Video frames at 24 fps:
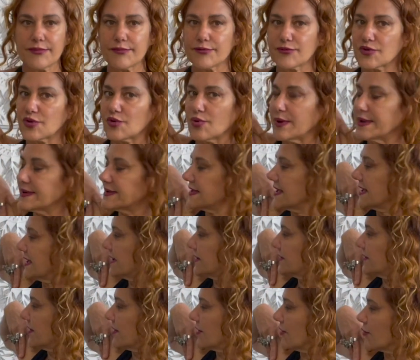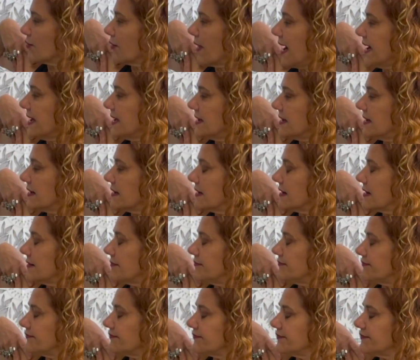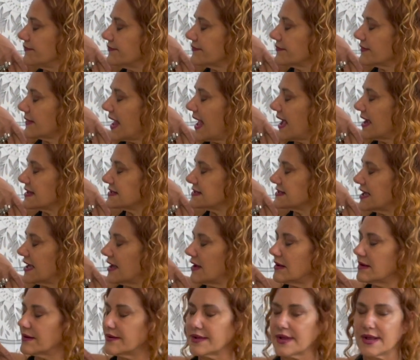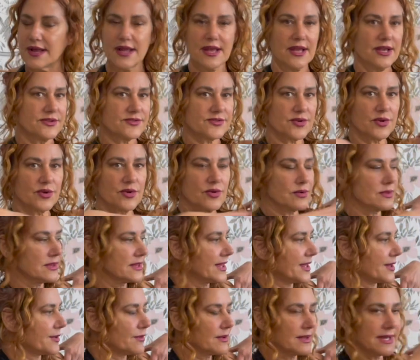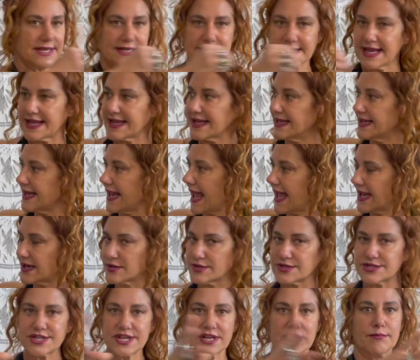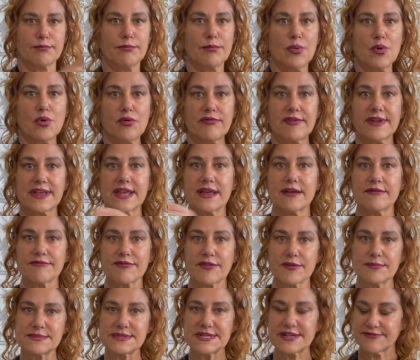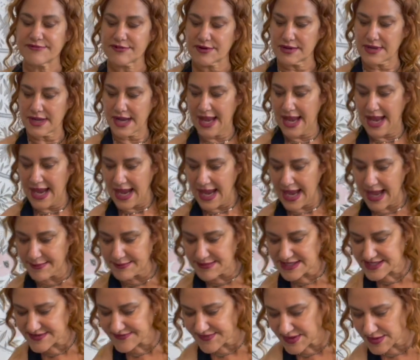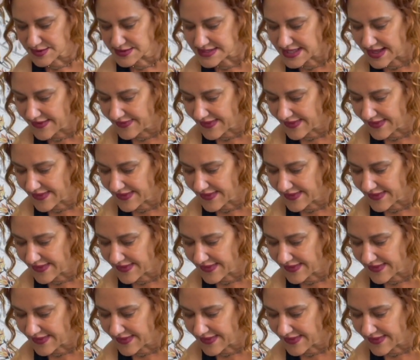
twisting it to the right, exhale. So you're literally taking energy and moving it from different hemispheres. And